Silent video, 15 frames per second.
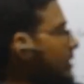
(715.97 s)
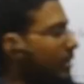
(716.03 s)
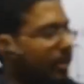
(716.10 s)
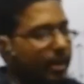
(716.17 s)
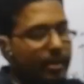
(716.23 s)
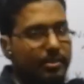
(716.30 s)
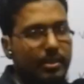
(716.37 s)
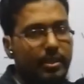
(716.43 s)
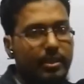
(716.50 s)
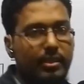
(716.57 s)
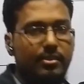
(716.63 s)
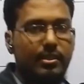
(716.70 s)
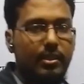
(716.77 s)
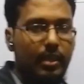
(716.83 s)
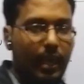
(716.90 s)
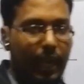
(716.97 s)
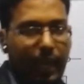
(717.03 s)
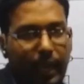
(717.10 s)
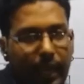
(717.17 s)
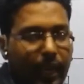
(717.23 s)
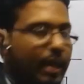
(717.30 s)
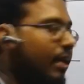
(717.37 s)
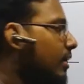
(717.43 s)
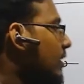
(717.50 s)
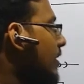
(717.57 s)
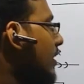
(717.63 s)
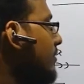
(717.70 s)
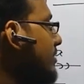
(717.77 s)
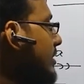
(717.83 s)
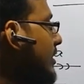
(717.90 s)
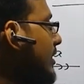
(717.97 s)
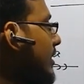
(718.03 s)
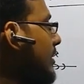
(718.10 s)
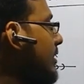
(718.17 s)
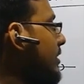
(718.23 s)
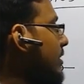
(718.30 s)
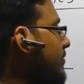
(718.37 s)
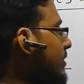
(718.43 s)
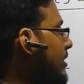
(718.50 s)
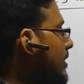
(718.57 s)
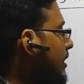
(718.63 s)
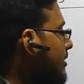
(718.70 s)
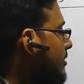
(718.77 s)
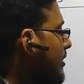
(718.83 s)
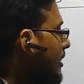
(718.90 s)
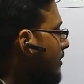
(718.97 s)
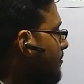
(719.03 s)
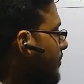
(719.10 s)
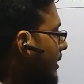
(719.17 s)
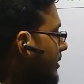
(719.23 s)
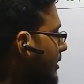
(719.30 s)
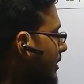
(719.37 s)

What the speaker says: in acceleration a with a given direction, but